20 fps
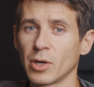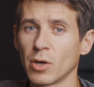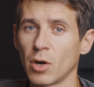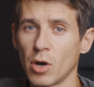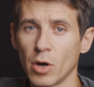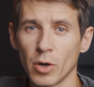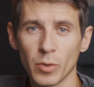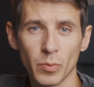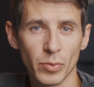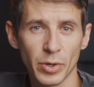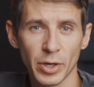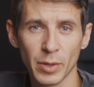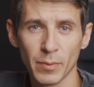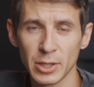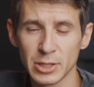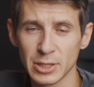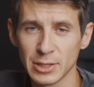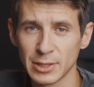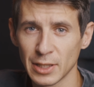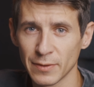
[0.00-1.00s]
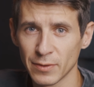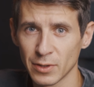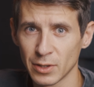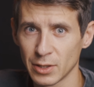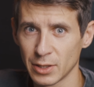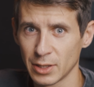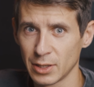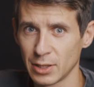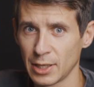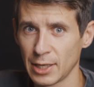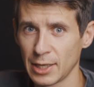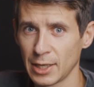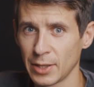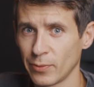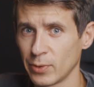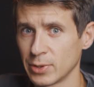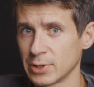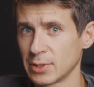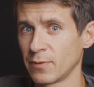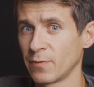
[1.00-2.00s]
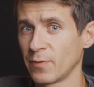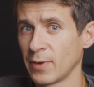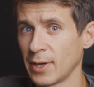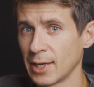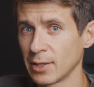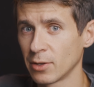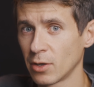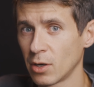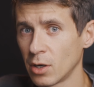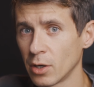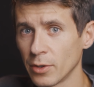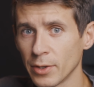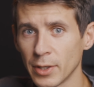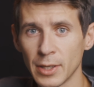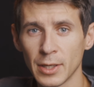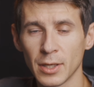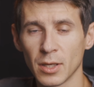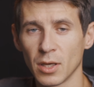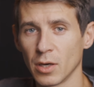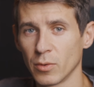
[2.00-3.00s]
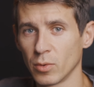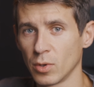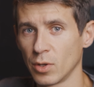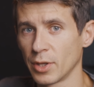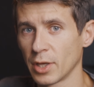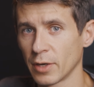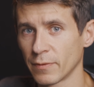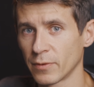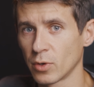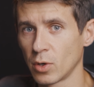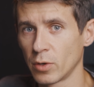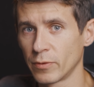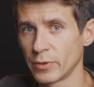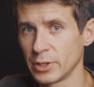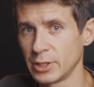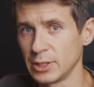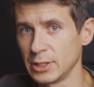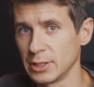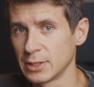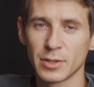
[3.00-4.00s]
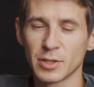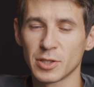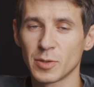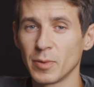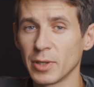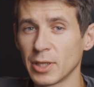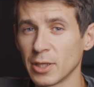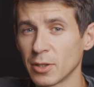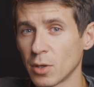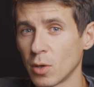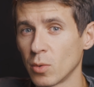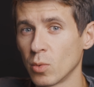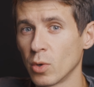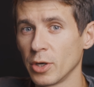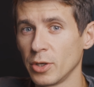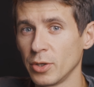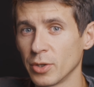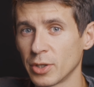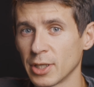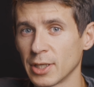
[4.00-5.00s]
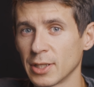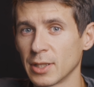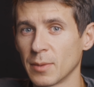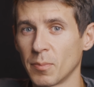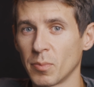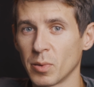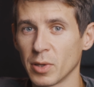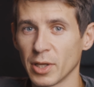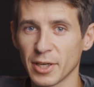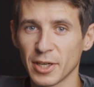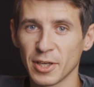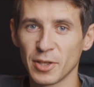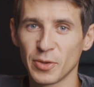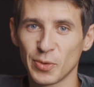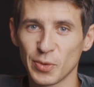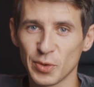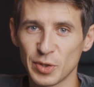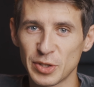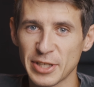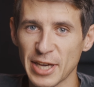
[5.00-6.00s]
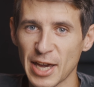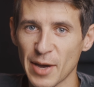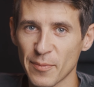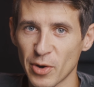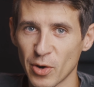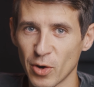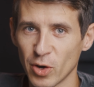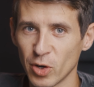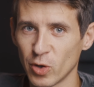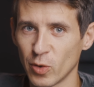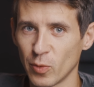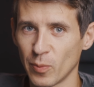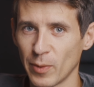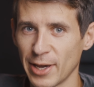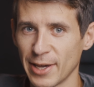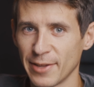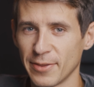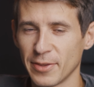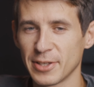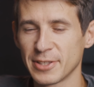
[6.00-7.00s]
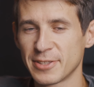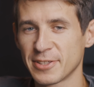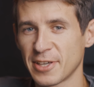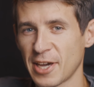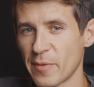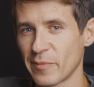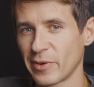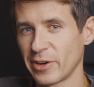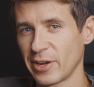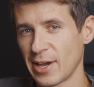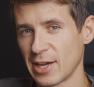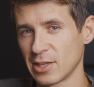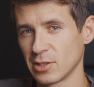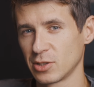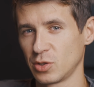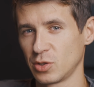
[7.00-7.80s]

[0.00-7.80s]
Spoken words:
on pretty much indefinitely. And with the fan on, it will never overheat. Speaking of what you can plug into this camera, oh man, this camera has